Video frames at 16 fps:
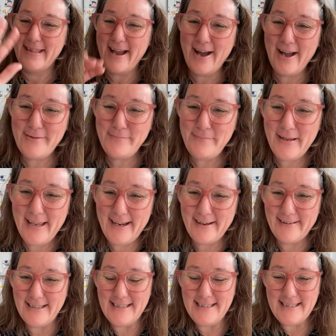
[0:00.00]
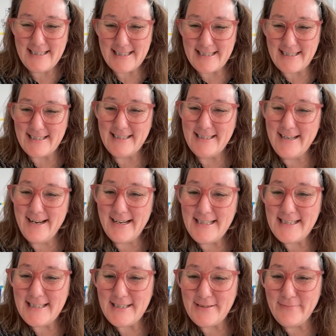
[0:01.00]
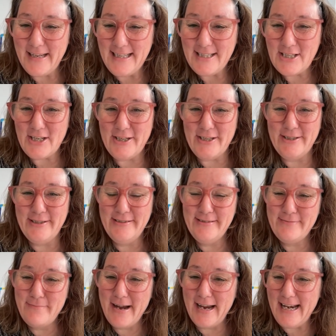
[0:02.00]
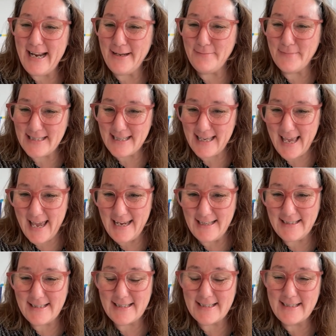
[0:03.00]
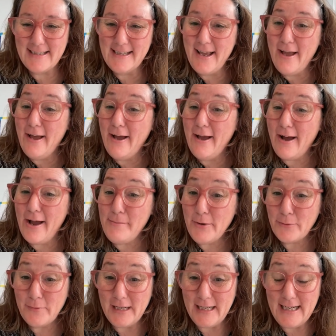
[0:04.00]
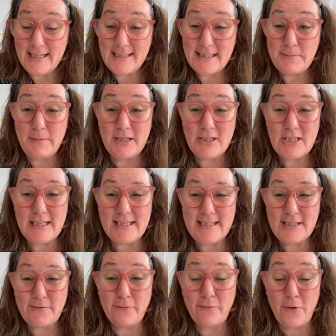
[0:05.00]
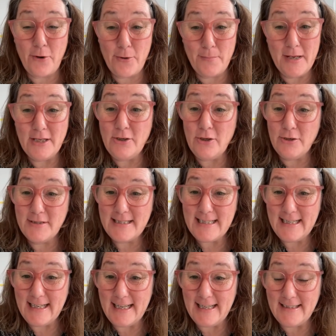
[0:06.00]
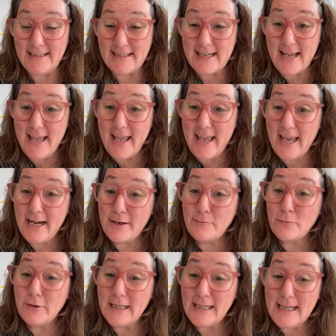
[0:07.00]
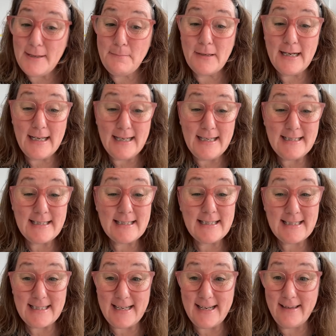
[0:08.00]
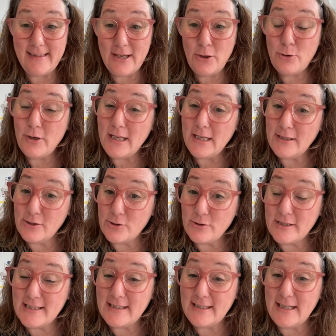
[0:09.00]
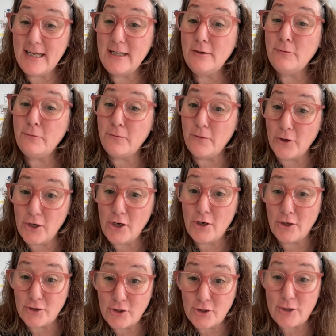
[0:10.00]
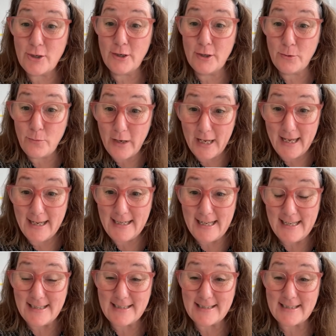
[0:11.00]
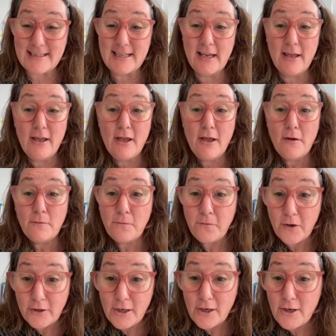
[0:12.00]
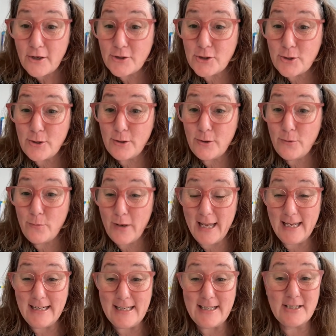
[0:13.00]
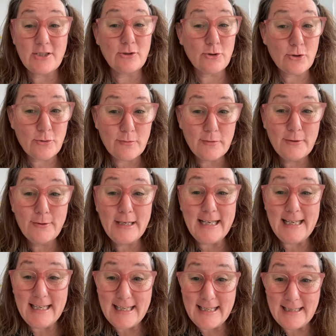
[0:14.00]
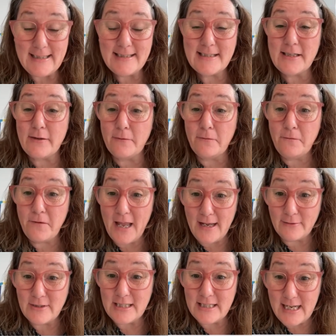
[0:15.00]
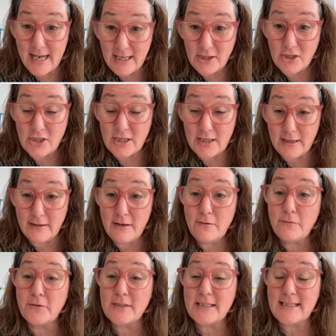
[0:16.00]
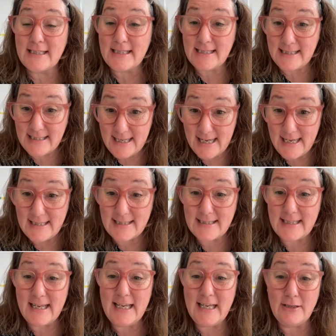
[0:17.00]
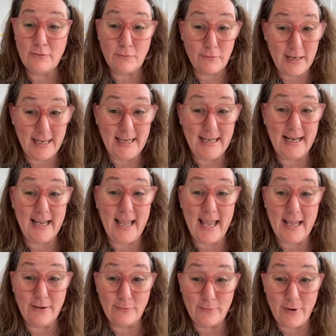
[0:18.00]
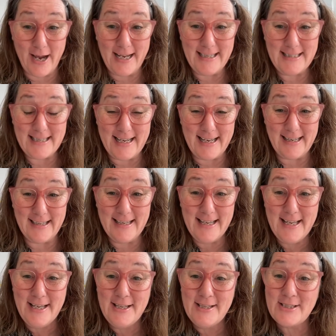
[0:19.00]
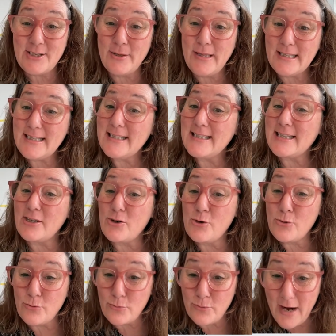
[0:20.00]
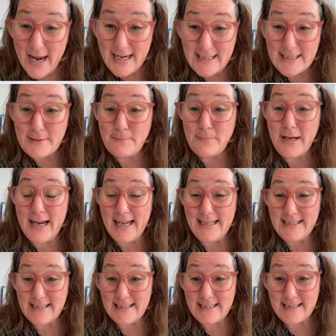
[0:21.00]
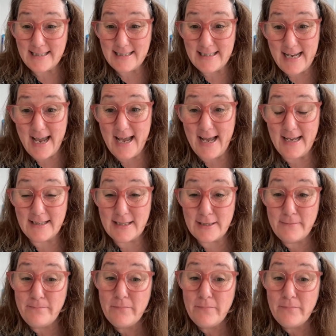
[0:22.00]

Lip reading: Hi, parents. Nice to meet you. My name's Kate. I'm a reading specialist from New Zealand, and I'm really pleased to see that you're interested in phonological awareness. Phonological awareness truly is the foundation for success in reading and writing. So, this is a great place to start.